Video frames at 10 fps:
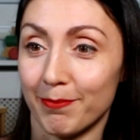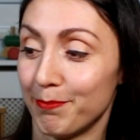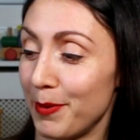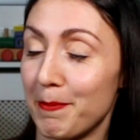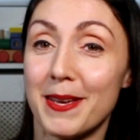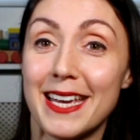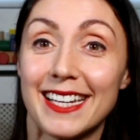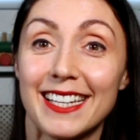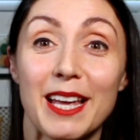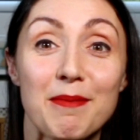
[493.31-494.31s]
puppy,
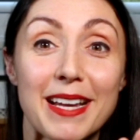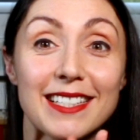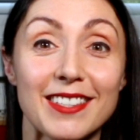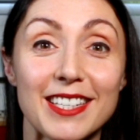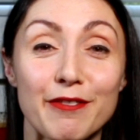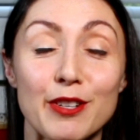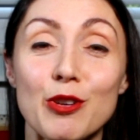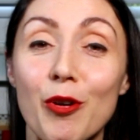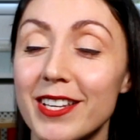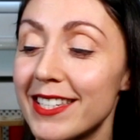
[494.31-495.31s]
and it, it makes lots of different
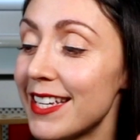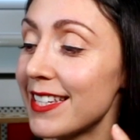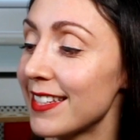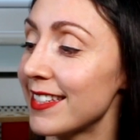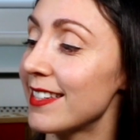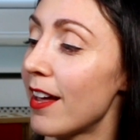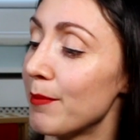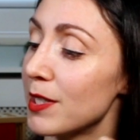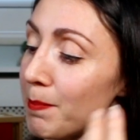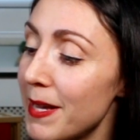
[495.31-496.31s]
noises and, and
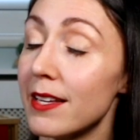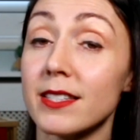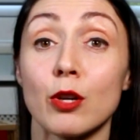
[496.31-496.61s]
speaks.